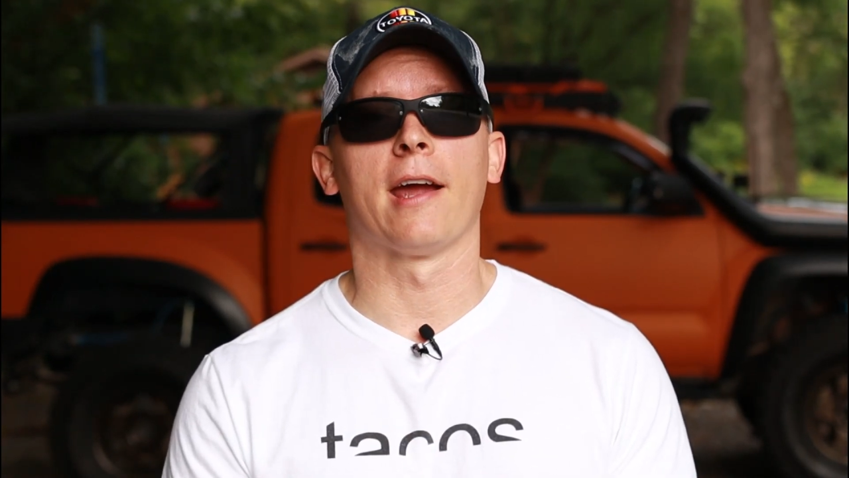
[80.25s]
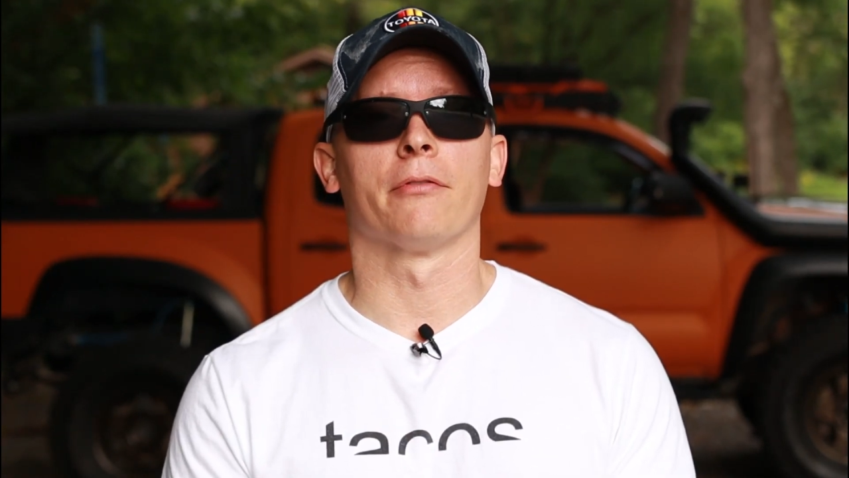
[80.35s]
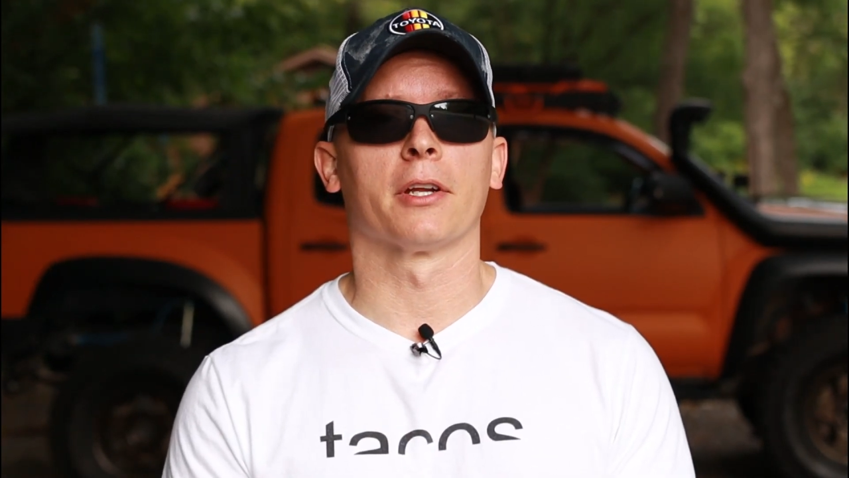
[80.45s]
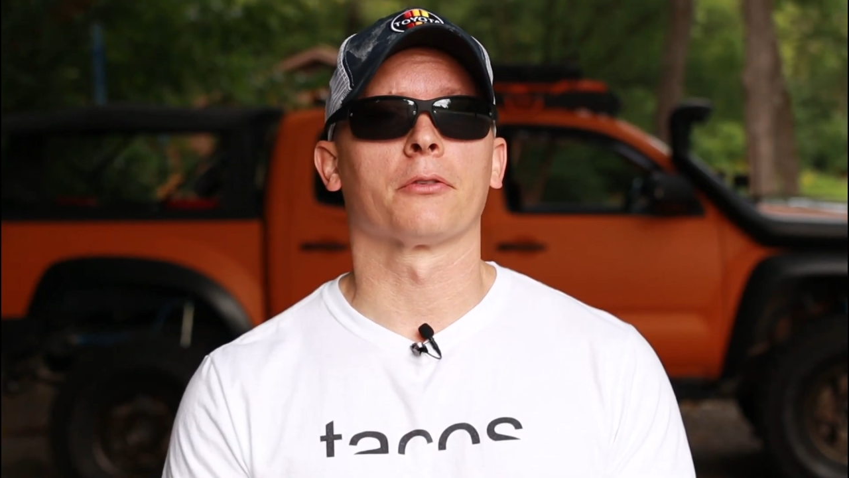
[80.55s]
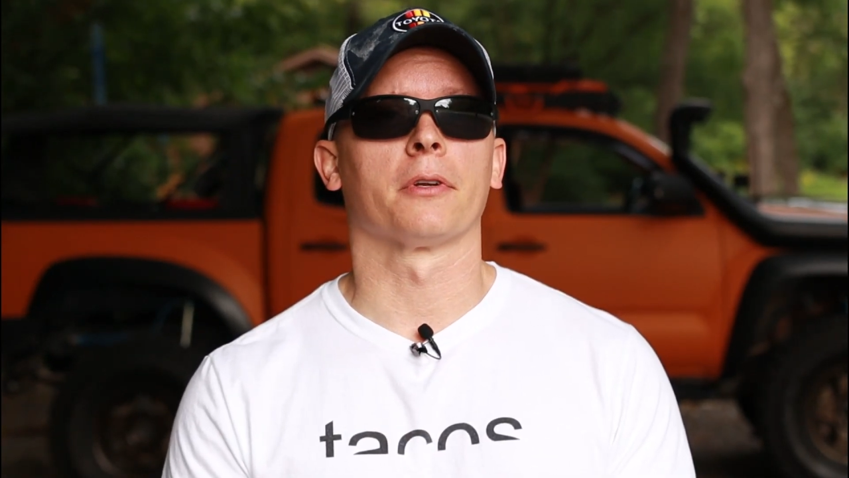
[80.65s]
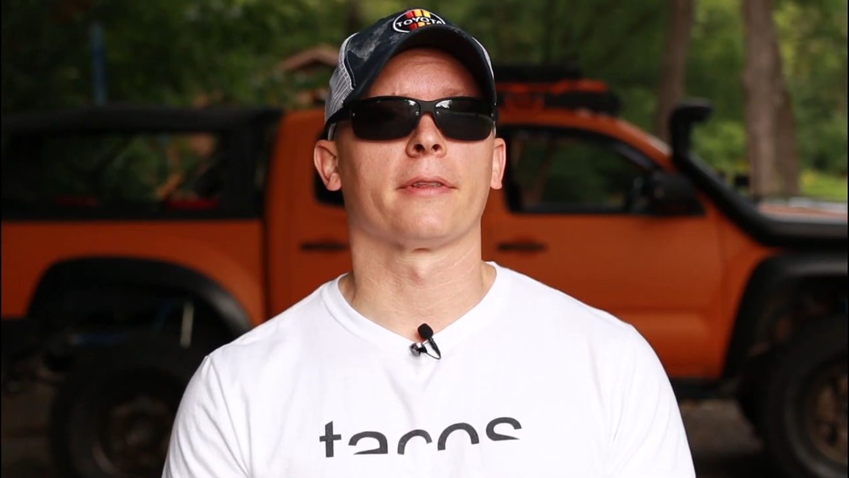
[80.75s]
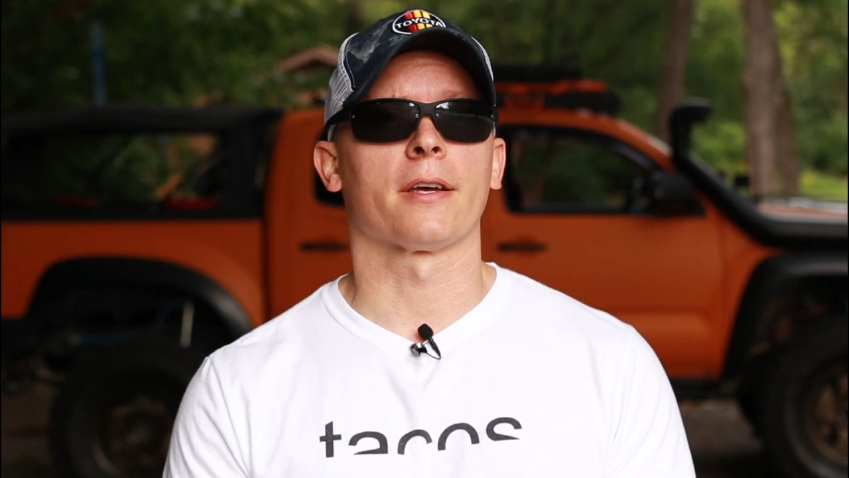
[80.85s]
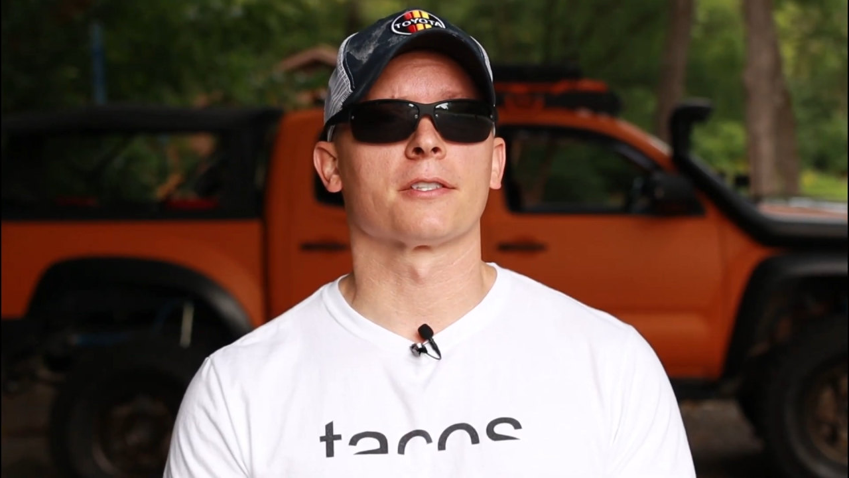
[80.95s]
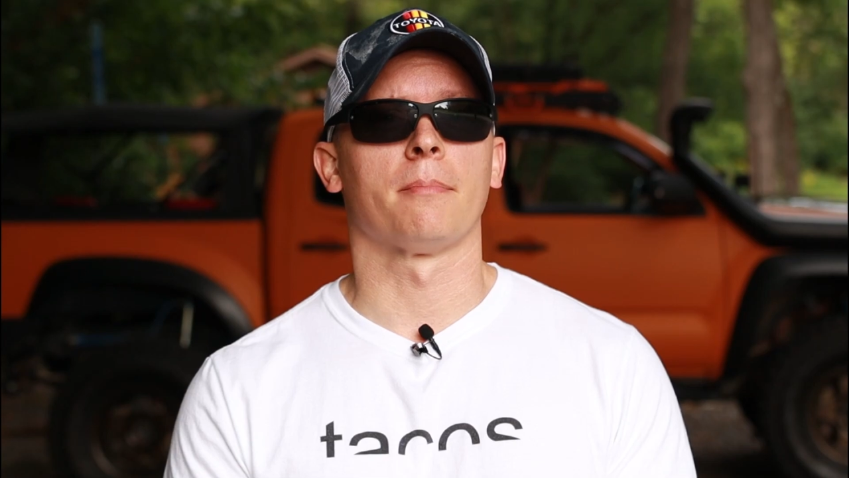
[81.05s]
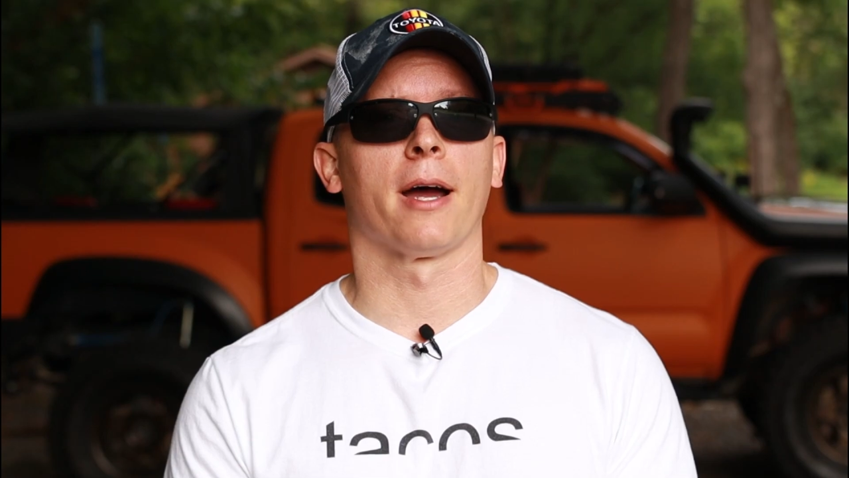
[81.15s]
every
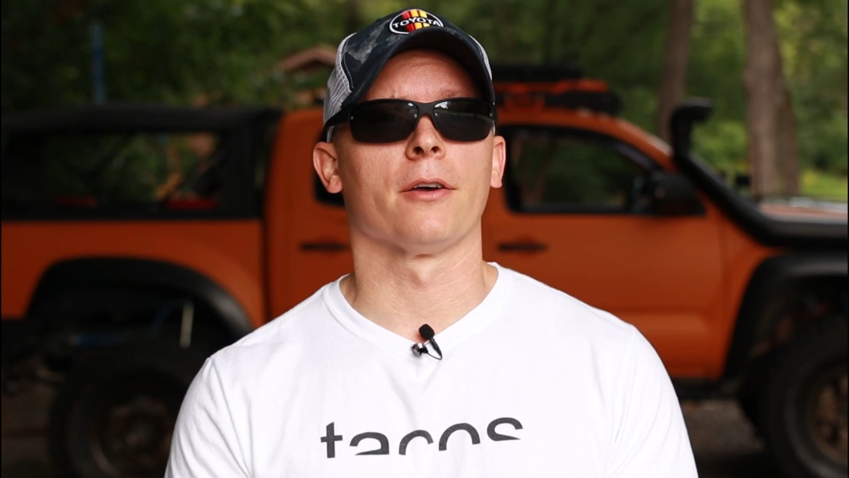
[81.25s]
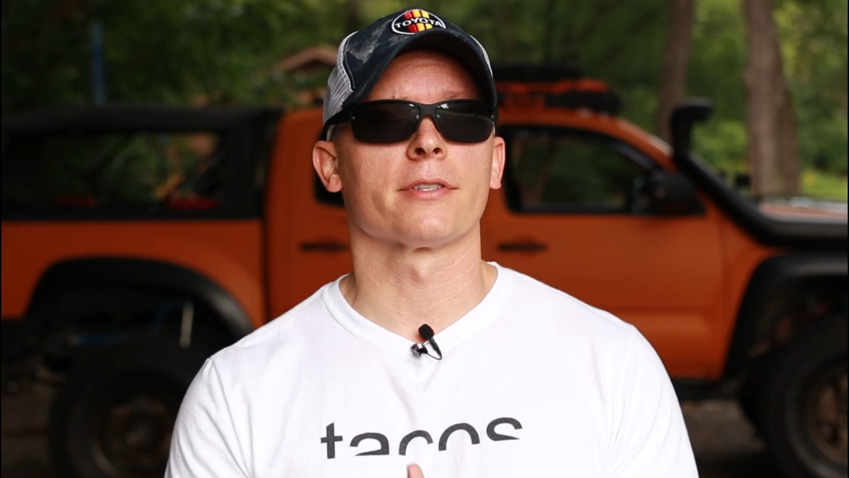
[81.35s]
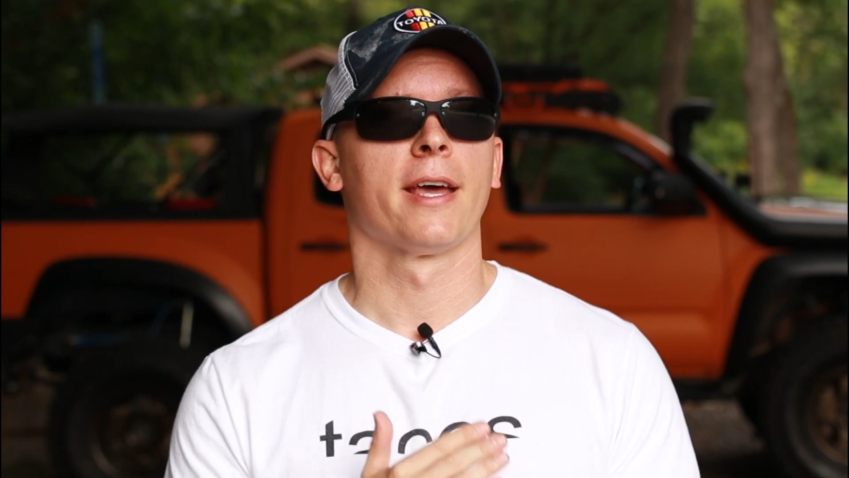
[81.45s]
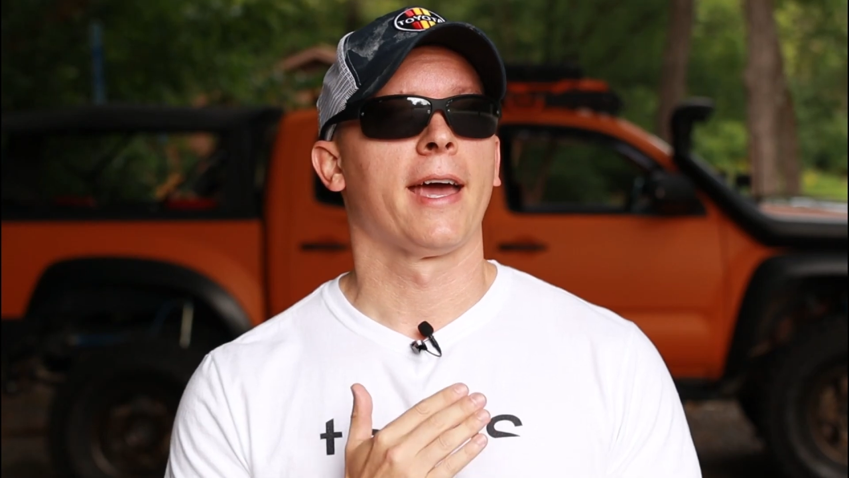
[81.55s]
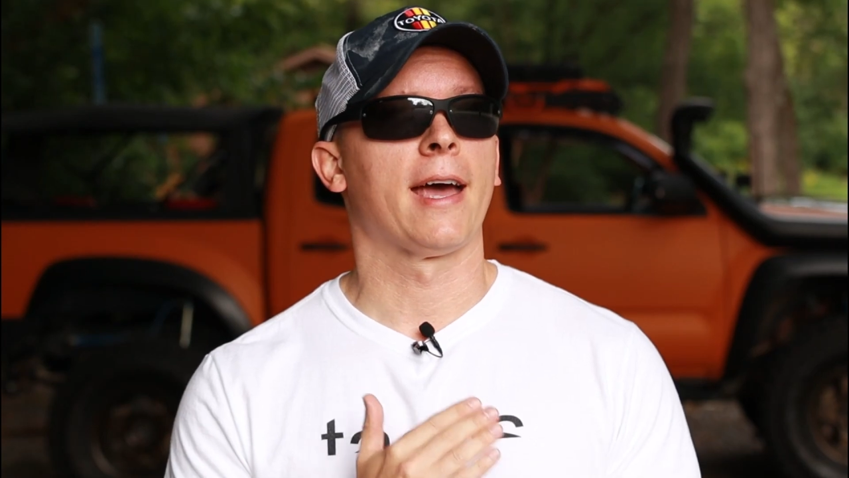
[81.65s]
3,000 miles,